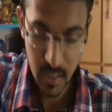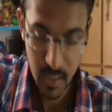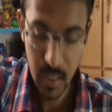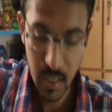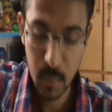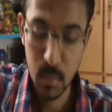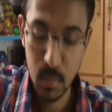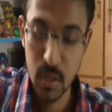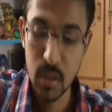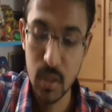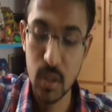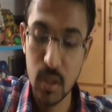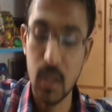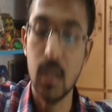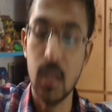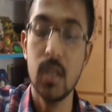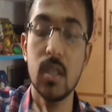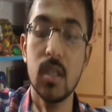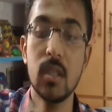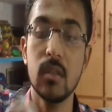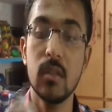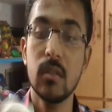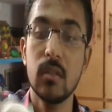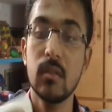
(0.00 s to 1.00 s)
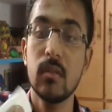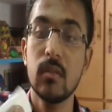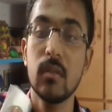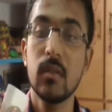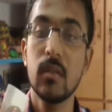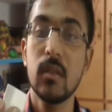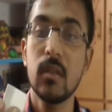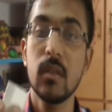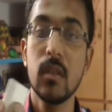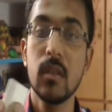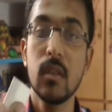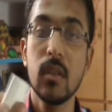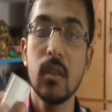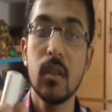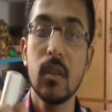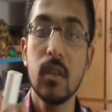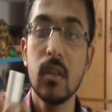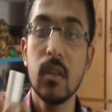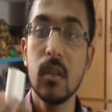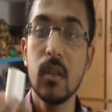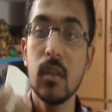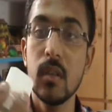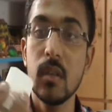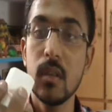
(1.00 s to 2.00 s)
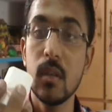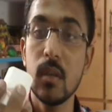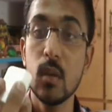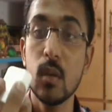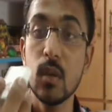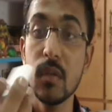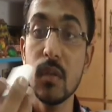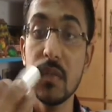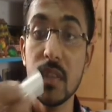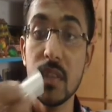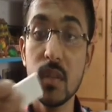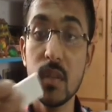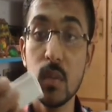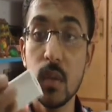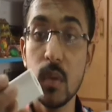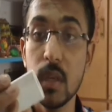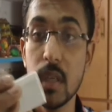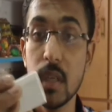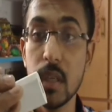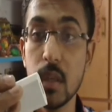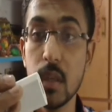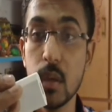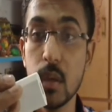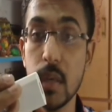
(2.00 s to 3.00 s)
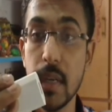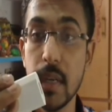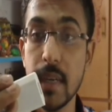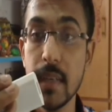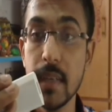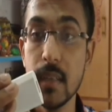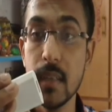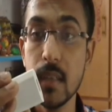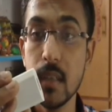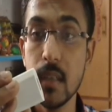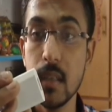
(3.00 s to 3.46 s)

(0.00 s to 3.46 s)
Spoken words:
Apple charger. I don't know if it's working or dead.